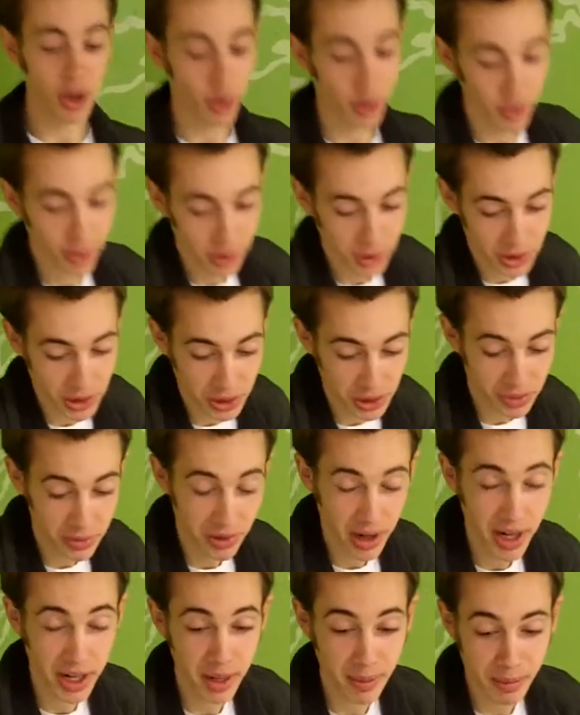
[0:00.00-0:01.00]
or just
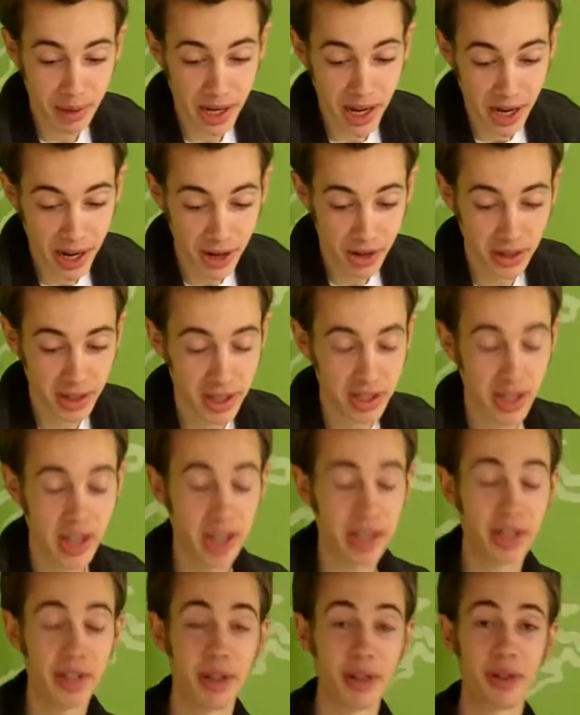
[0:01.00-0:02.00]
write them down
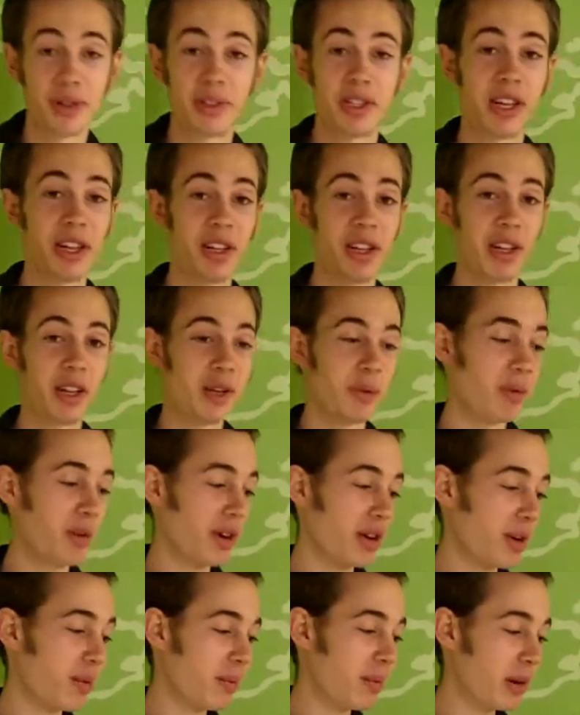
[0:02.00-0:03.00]
and don't tell anyone.